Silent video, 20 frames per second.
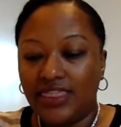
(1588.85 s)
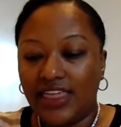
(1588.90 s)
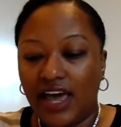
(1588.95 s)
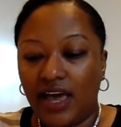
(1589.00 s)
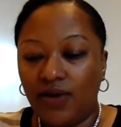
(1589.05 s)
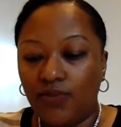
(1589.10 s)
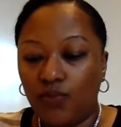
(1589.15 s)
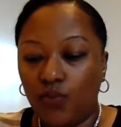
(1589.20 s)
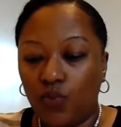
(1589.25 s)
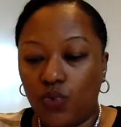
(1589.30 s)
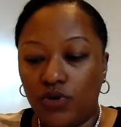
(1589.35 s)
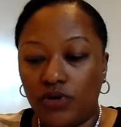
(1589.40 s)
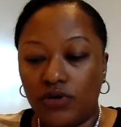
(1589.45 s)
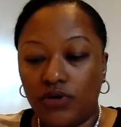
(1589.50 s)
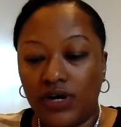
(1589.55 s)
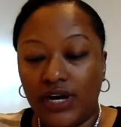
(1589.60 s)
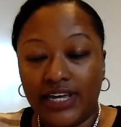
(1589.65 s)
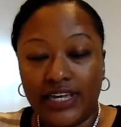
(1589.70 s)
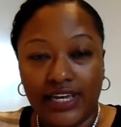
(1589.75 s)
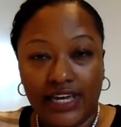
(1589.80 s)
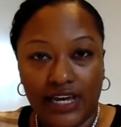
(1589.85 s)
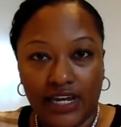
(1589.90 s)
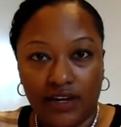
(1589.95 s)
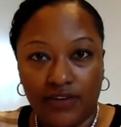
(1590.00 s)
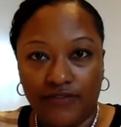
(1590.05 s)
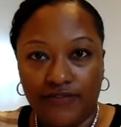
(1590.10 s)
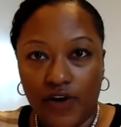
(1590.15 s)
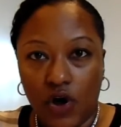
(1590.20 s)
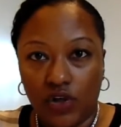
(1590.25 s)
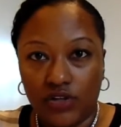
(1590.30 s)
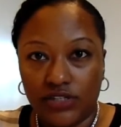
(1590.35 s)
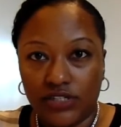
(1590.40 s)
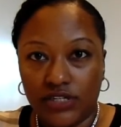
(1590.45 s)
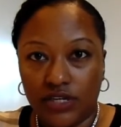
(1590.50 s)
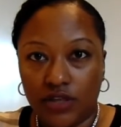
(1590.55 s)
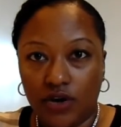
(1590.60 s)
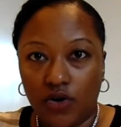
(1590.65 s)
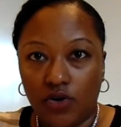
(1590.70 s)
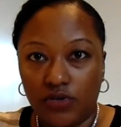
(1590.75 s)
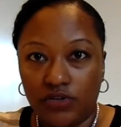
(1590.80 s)
That will again fall
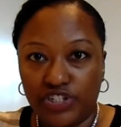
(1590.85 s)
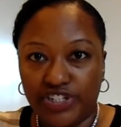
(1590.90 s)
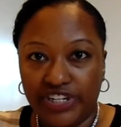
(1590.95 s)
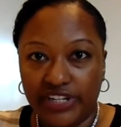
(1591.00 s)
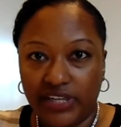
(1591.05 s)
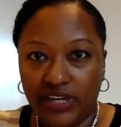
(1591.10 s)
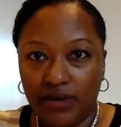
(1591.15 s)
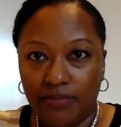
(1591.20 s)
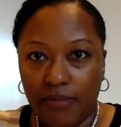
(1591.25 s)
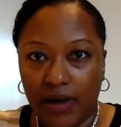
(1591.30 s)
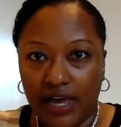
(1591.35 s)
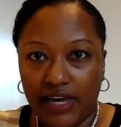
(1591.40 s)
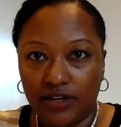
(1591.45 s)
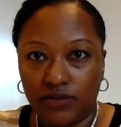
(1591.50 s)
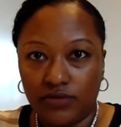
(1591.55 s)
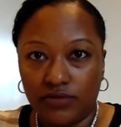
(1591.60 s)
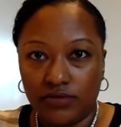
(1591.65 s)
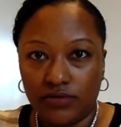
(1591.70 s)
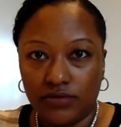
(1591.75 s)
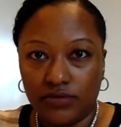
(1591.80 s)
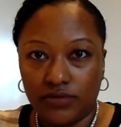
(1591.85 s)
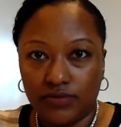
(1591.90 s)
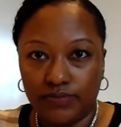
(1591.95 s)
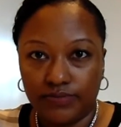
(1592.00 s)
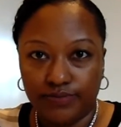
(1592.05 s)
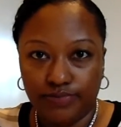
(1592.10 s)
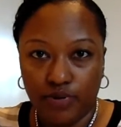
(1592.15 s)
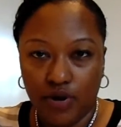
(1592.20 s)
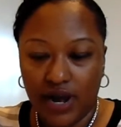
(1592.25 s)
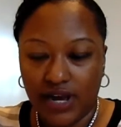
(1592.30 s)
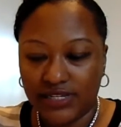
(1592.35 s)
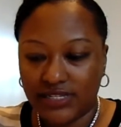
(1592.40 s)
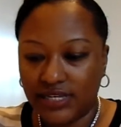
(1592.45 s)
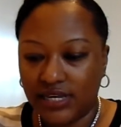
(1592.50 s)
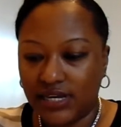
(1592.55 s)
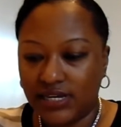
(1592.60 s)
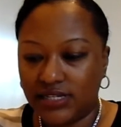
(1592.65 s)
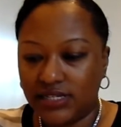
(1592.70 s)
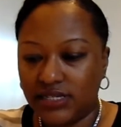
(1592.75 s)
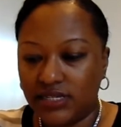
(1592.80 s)
into the whole Jillian Michaels
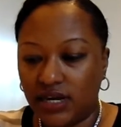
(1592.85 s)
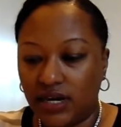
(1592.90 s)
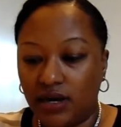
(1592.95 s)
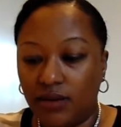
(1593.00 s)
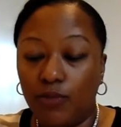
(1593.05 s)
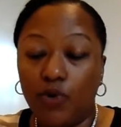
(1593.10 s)
process,